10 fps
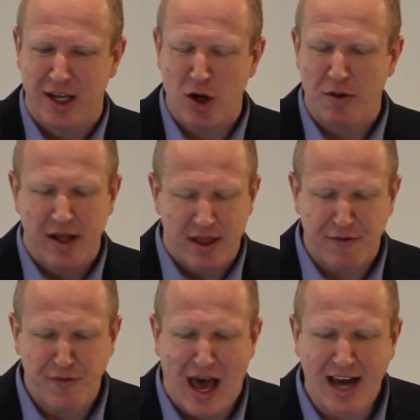You know,
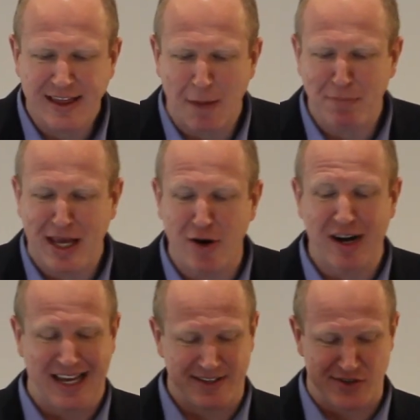the fact that Peter
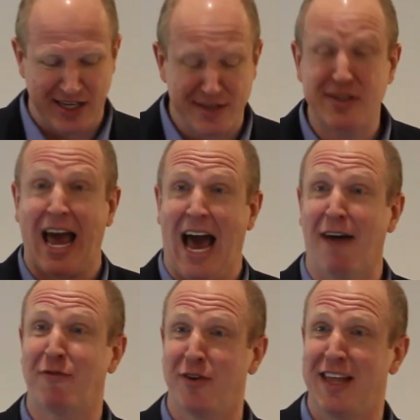exists
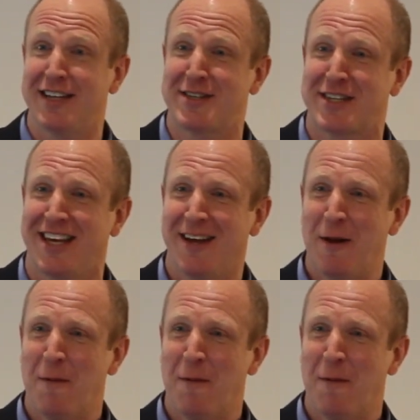after this